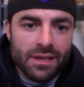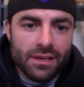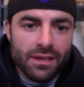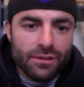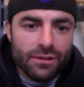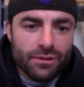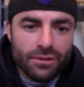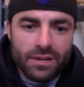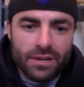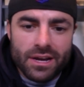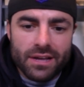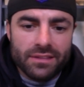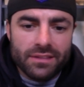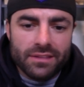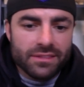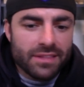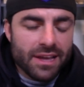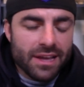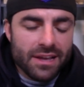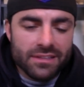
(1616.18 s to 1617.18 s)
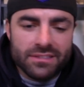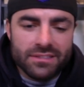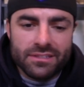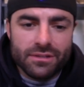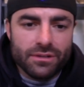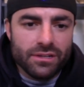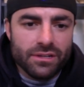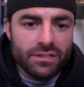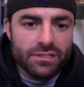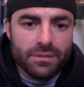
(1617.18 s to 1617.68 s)
You're not that
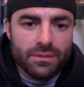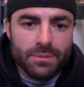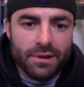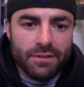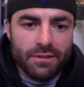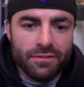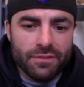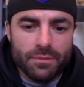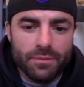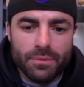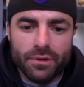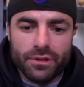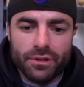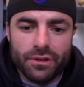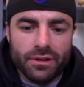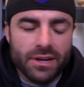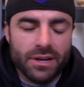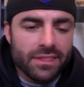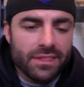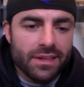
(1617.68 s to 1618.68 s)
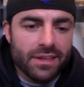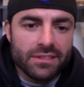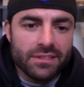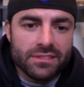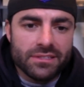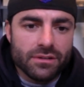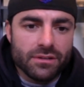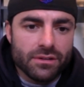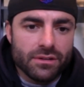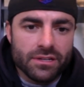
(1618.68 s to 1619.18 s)
serious about football. You're not that
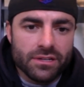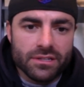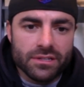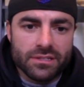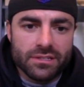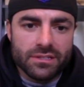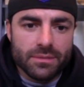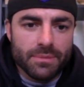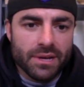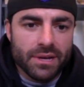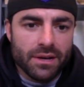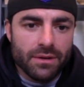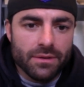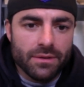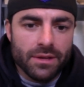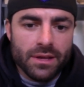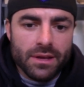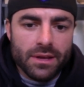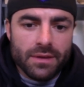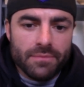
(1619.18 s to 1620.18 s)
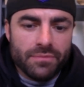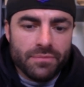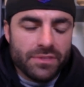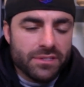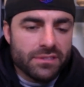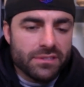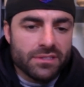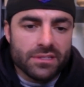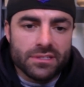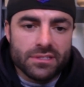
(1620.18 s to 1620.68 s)
serious about
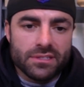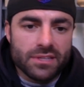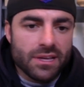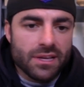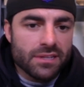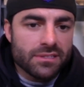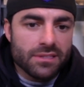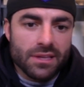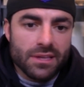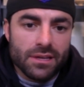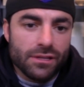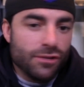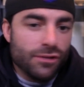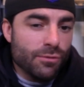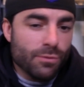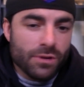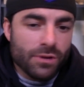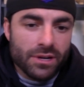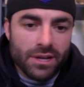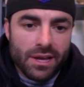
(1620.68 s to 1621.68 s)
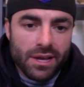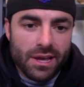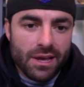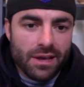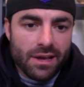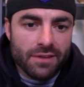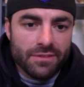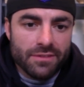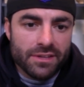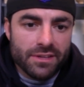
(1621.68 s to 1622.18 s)
the success that you want to
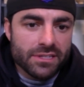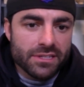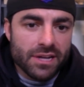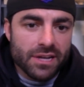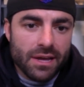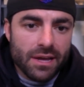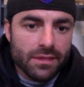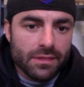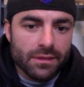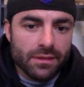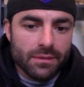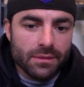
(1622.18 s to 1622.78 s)
have as an athlete